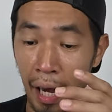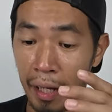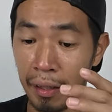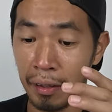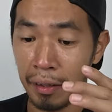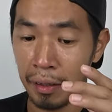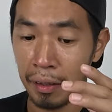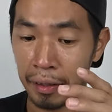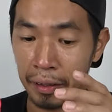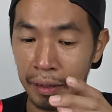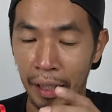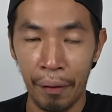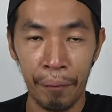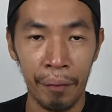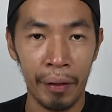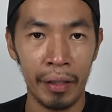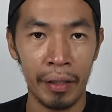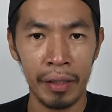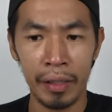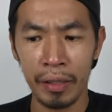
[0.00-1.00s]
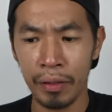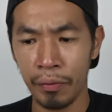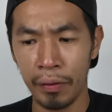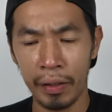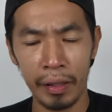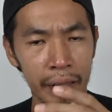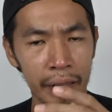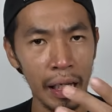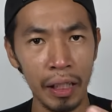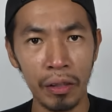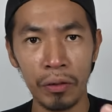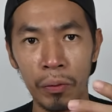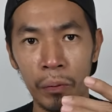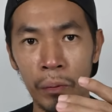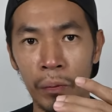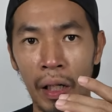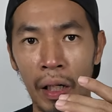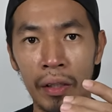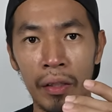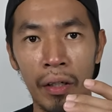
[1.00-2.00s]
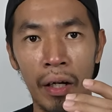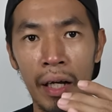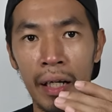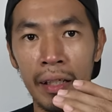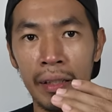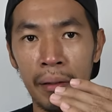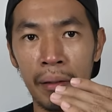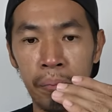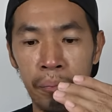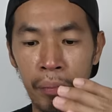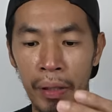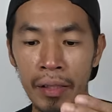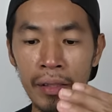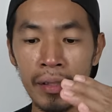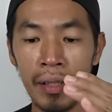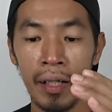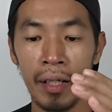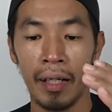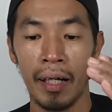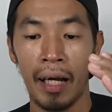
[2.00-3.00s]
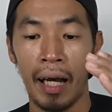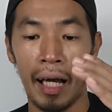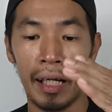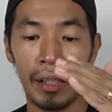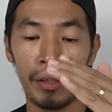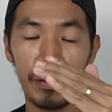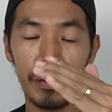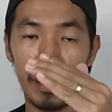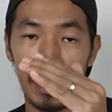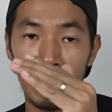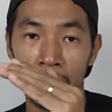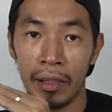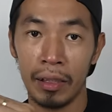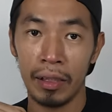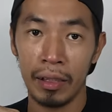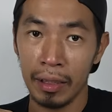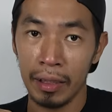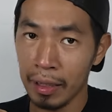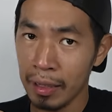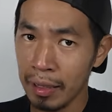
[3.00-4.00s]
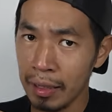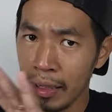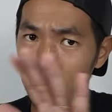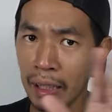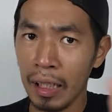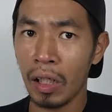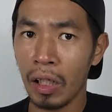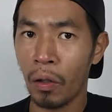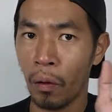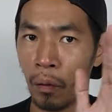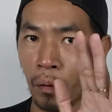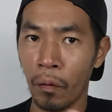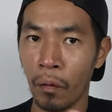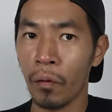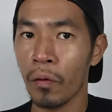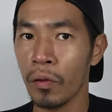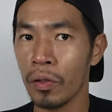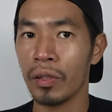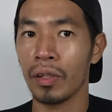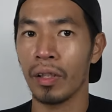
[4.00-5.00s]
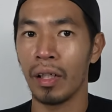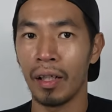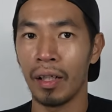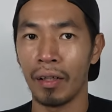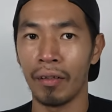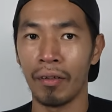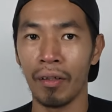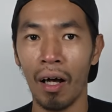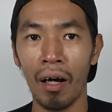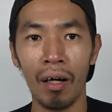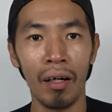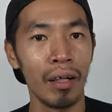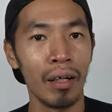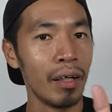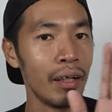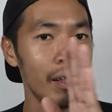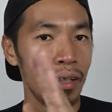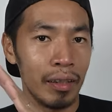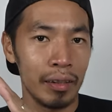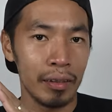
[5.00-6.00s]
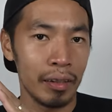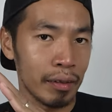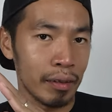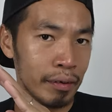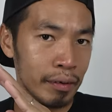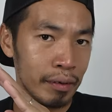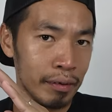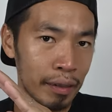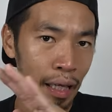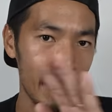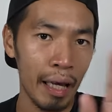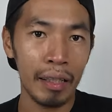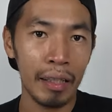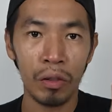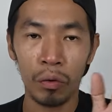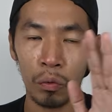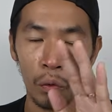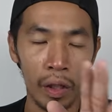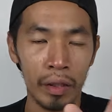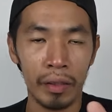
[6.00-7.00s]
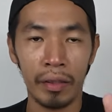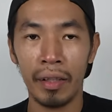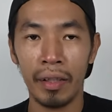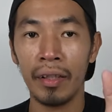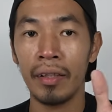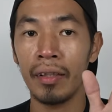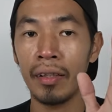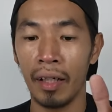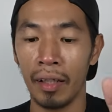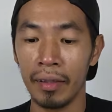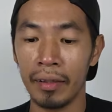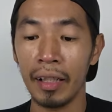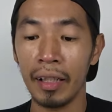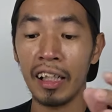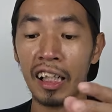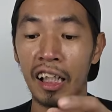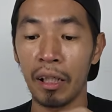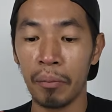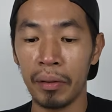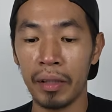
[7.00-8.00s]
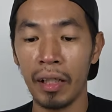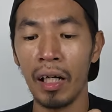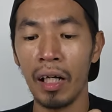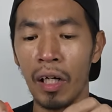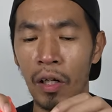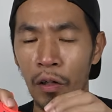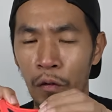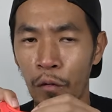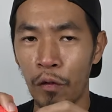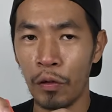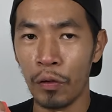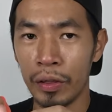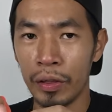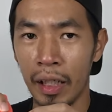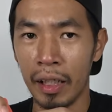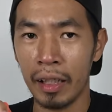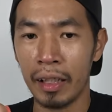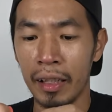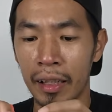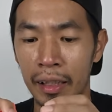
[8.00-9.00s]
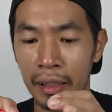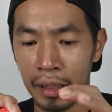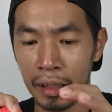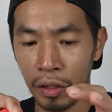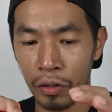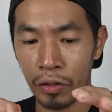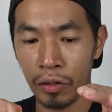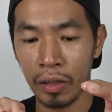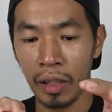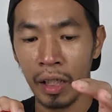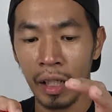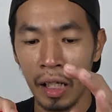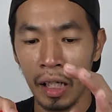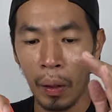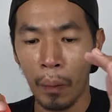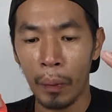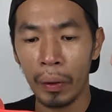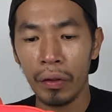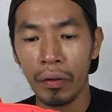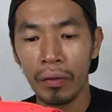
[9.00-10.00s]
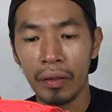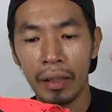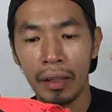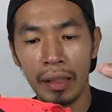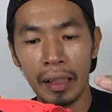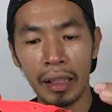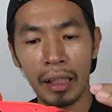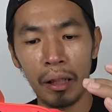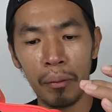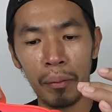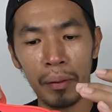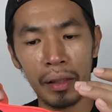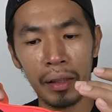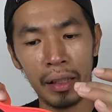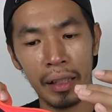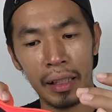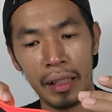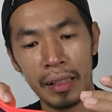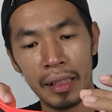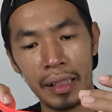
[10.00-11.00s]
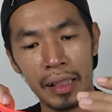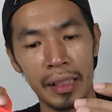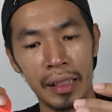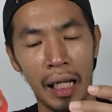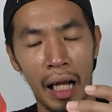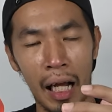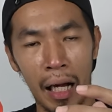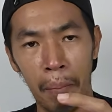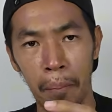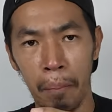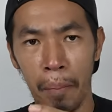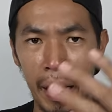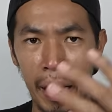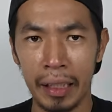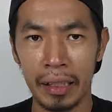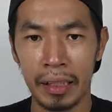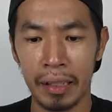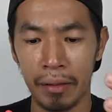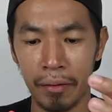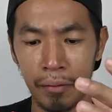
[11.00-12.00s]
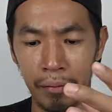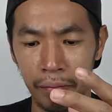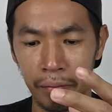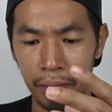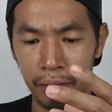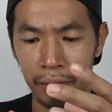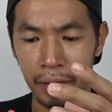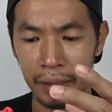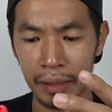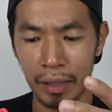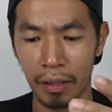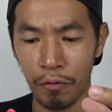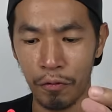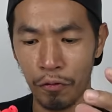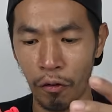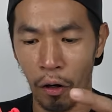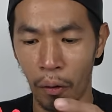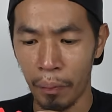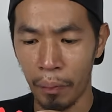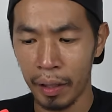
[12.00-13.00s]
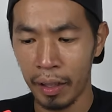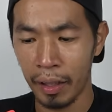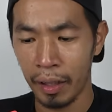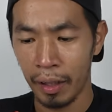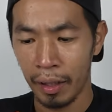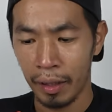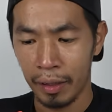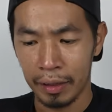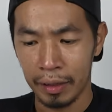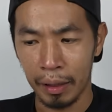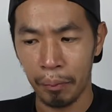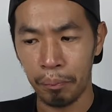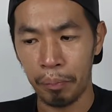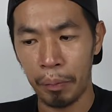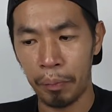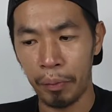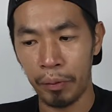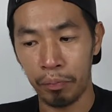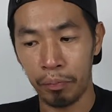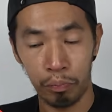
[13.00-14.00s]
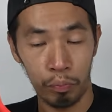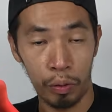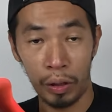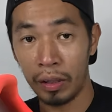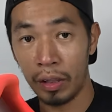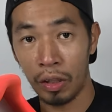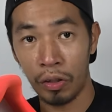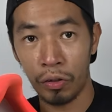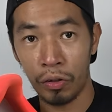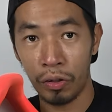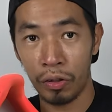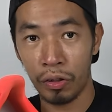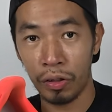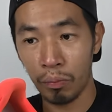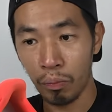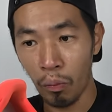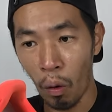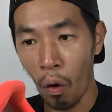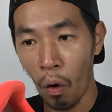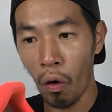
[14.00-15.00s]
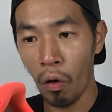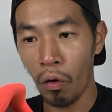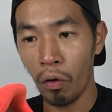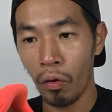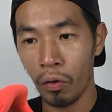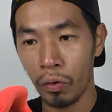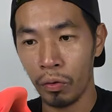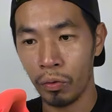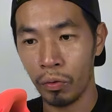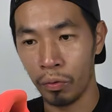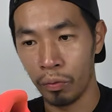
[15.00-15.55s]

and lightweight. It's really nice to run at the pace, and you can just easily cruise along the 10, 20, 30 kilometer using the shoes. Even though 30 kilometer, it seems like a max distance for me. Some people bring the shoes more